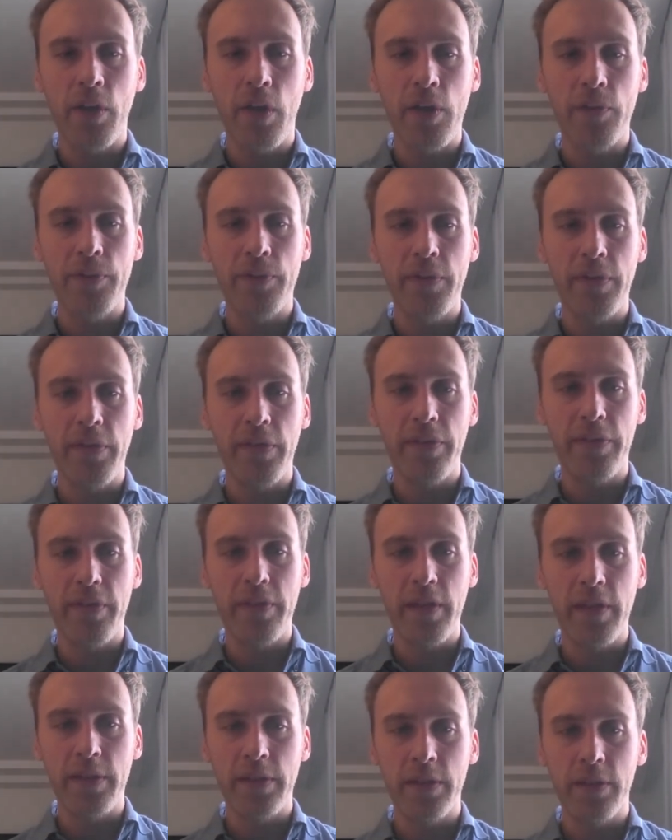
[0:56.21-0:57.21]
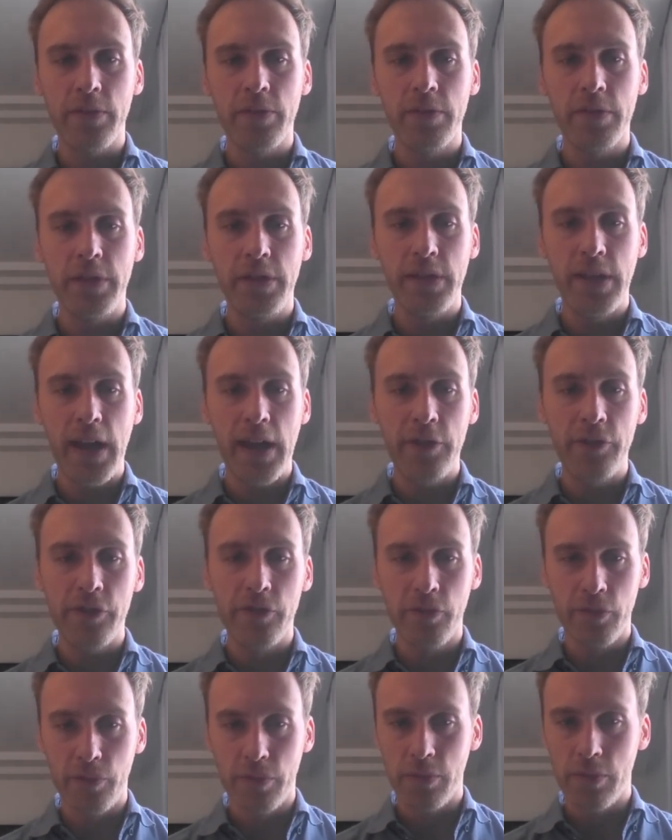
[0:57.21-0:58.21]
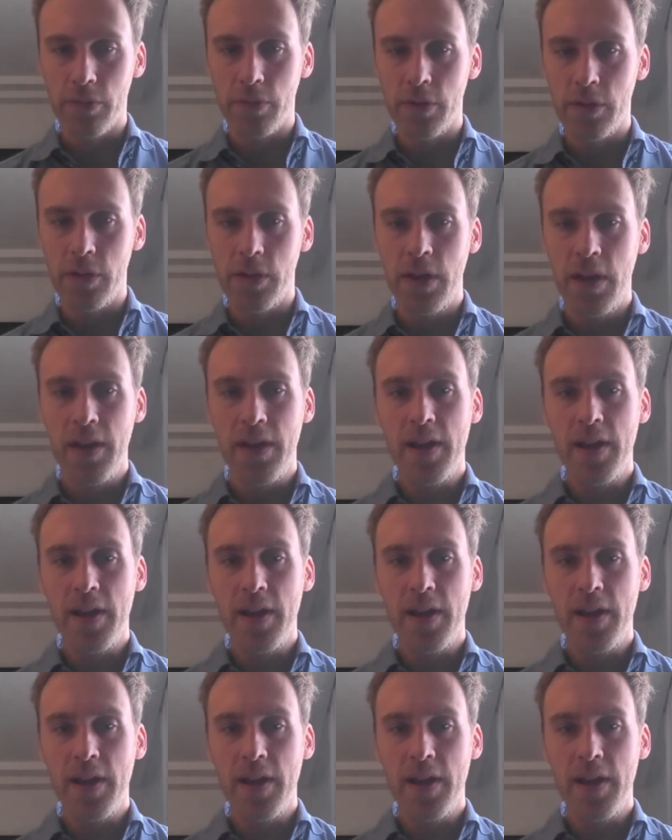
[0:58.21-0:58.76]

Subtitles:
office in a coordination role,